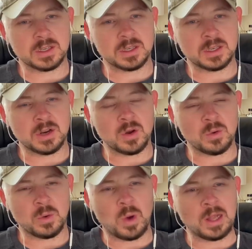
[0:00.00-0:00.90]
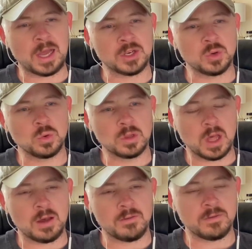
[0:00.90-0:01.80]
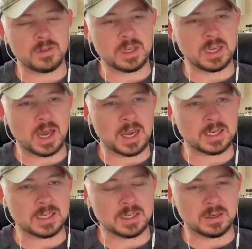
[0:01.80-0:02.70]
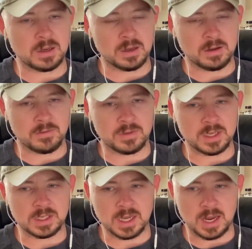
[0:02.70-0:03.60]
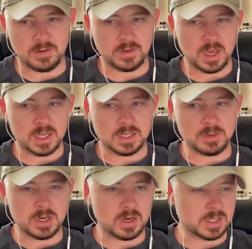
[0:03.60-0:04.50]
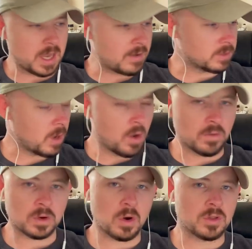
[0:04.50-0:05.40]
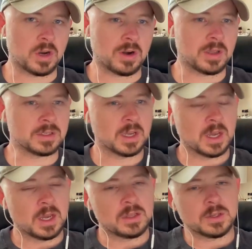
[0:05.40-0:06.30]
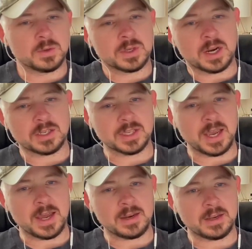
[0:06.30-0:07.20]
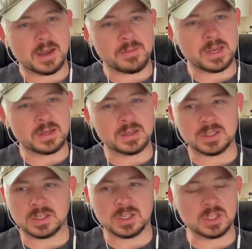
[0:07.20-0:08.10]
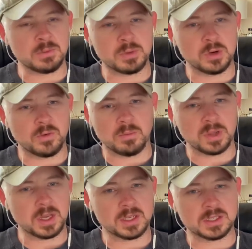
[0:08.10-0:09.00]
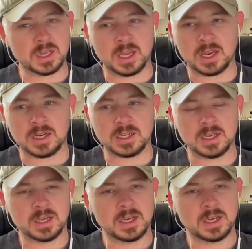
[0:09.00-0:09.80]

you know, while I do love the idea of these kind of cemeteries that have some overgrowth areas, this was kind of sad. I mean, because it's such a beautiful place and